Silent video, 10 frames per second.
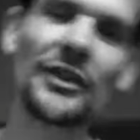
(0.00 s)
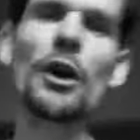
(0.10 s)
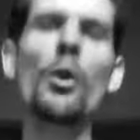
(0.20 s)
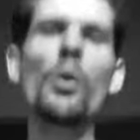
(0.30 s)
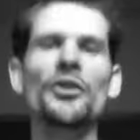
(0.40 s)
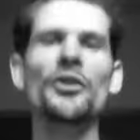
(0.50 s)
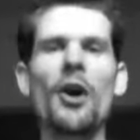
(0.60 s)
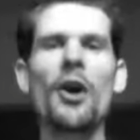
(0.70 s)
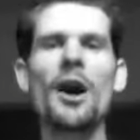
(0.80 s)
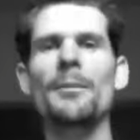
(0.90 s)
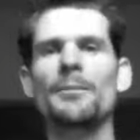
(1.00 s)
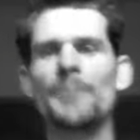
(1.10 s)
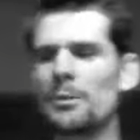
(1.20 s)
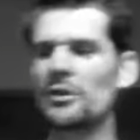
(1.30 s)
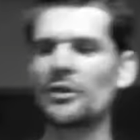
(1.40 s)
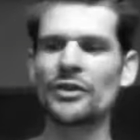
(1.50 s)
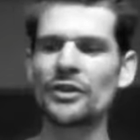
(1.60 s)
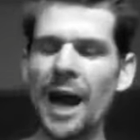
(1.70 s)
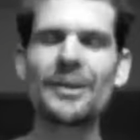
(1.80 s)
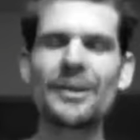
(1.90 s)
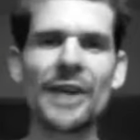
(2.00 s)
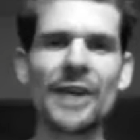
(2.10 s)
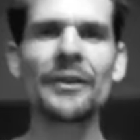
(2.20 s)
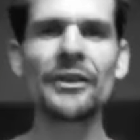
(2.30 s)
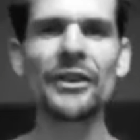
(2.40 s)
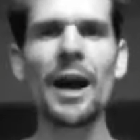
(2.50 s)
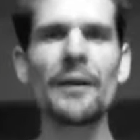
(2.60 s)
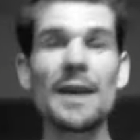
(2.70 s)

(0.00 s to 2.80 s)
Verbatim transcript: I see it all the time. People just starving, starving, starving.